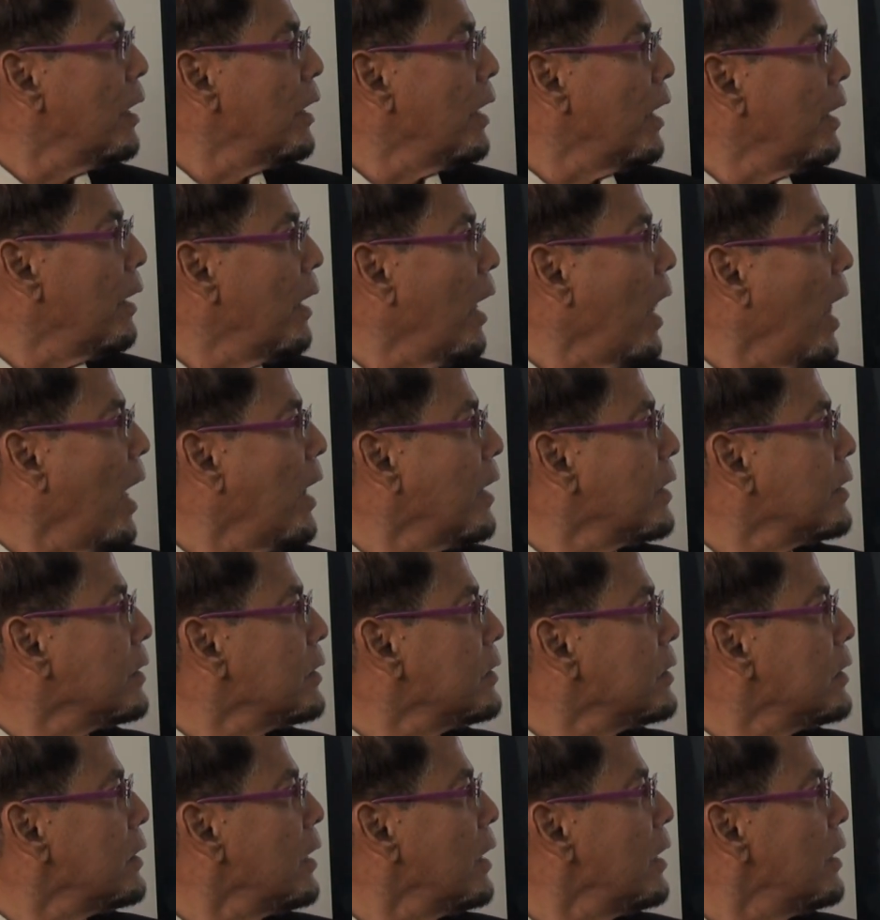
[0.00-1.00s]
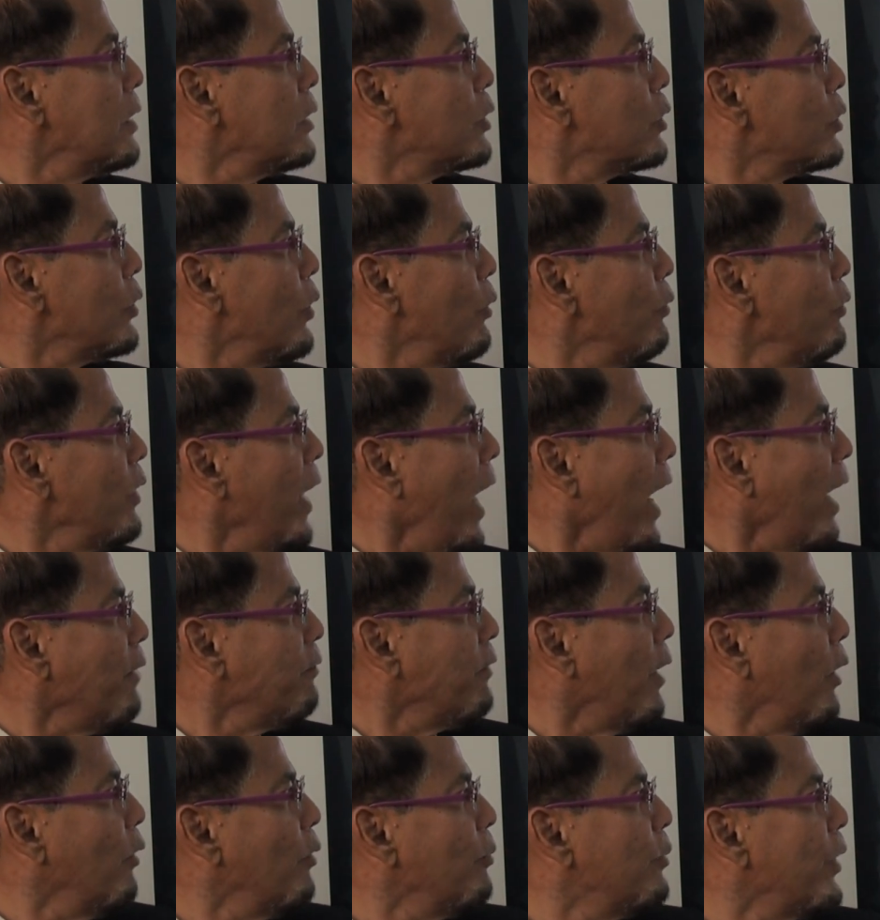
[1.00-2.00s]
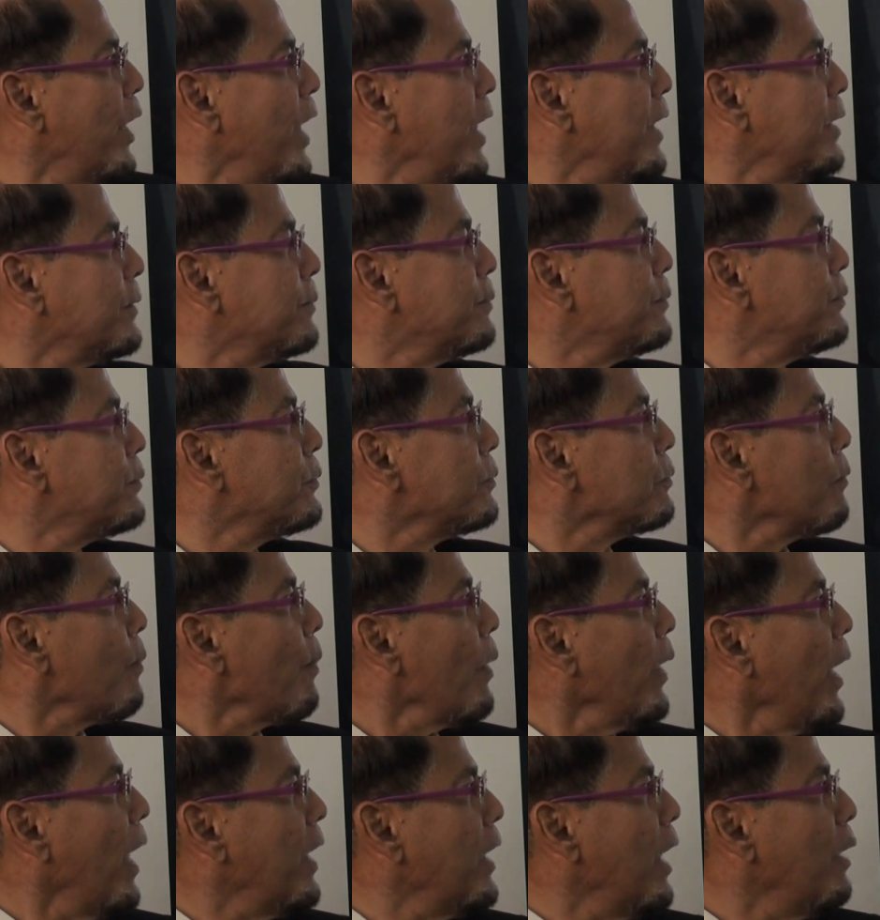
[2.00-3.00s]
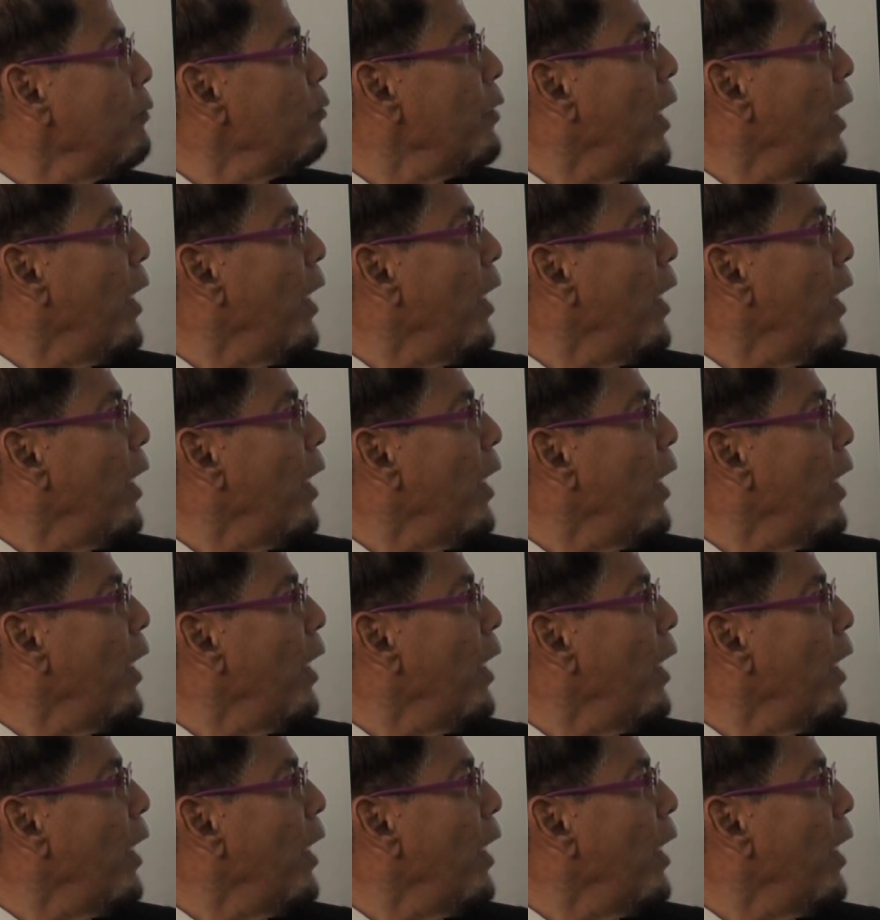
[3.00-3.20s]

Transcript: lungs, and so we have our brain. And then